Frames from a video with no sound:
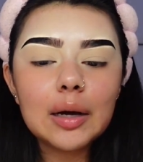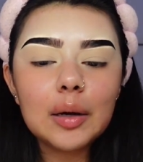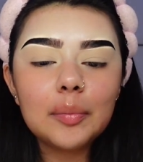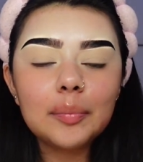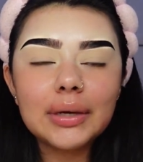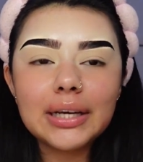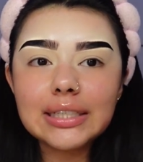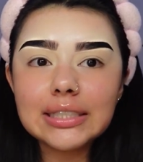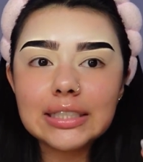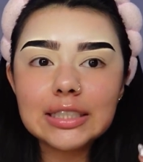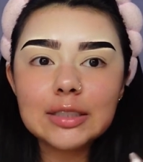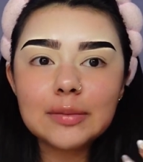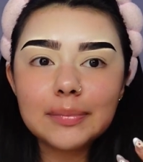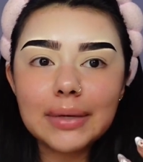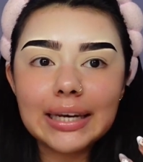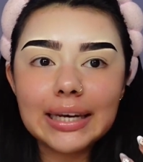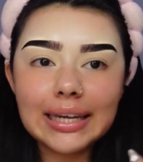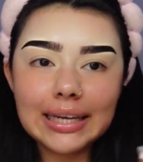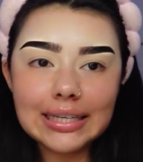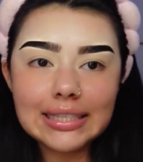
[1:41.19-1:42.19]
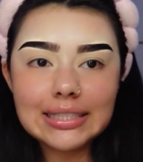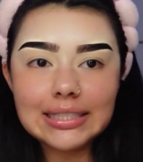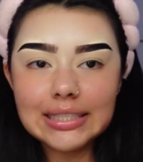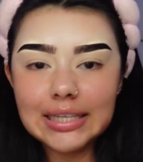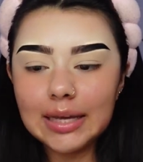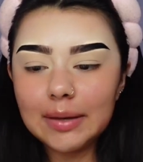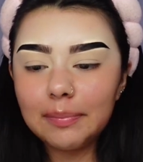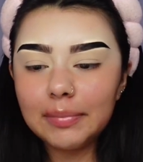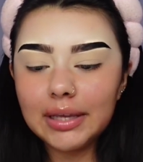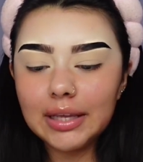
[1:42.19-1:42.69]
Because that's my next
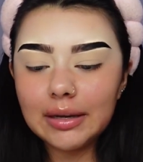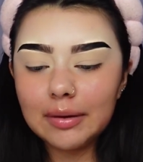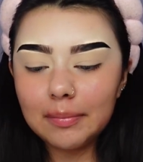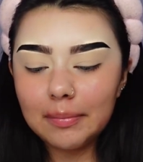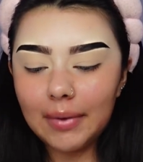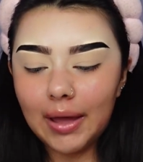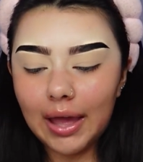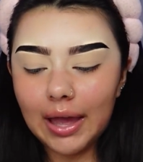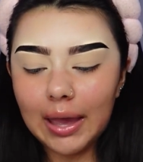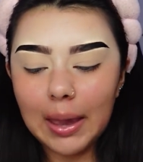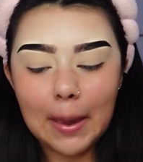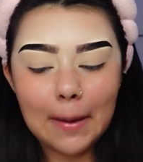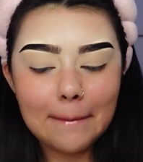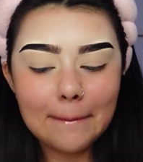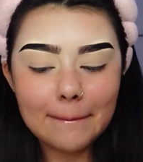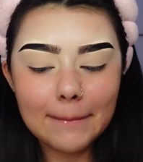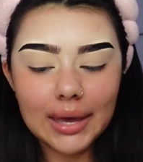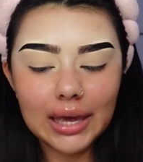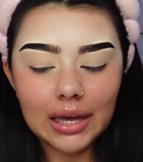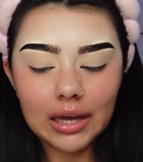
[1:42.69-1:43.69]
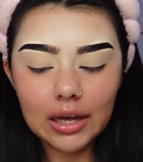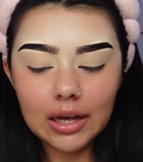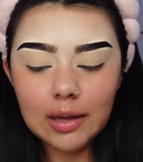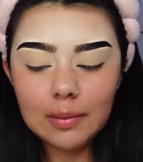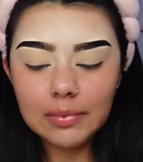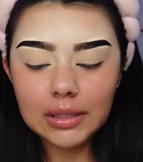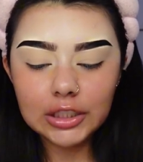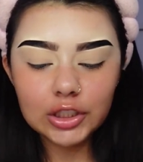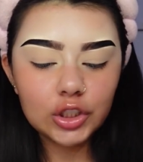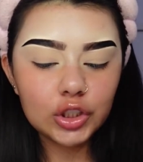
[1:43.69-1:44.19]
step in my
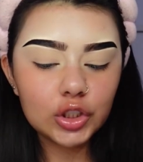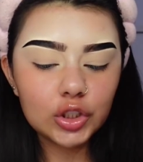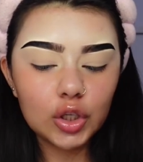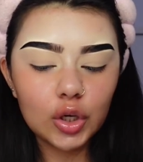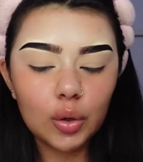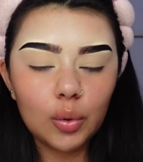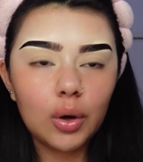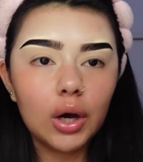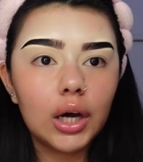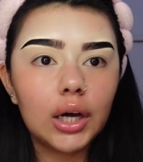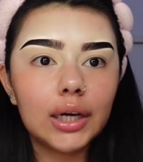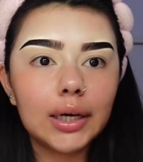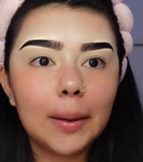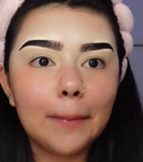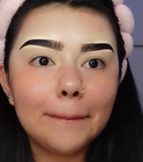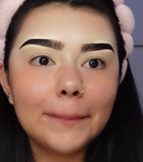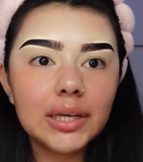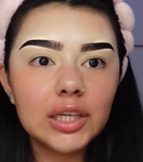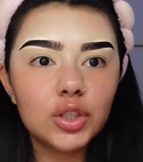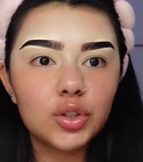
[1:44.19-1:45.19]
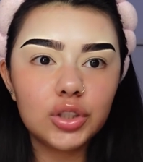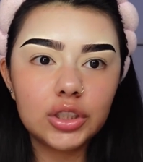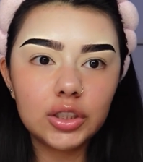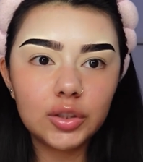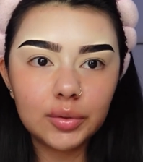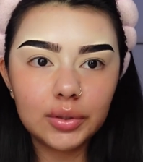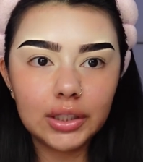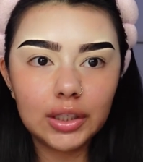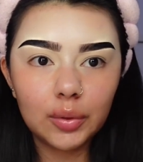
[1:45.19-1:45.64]
makeup. Let's just go on Pinterest really